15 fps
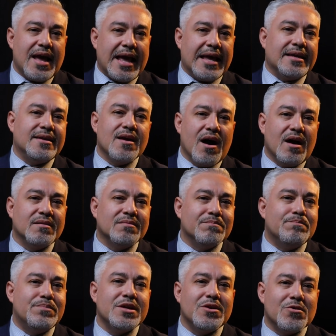a
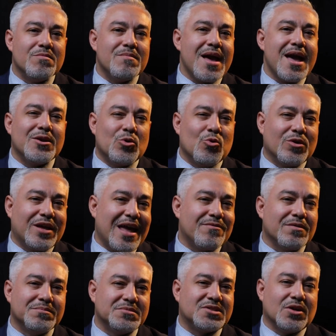young, bitter man who
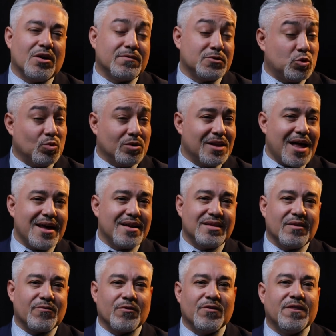gave himself to a lot of
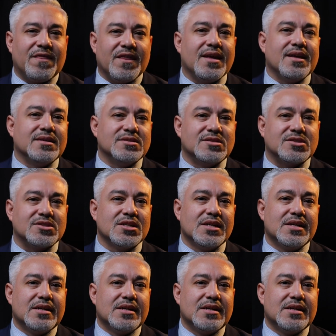different things,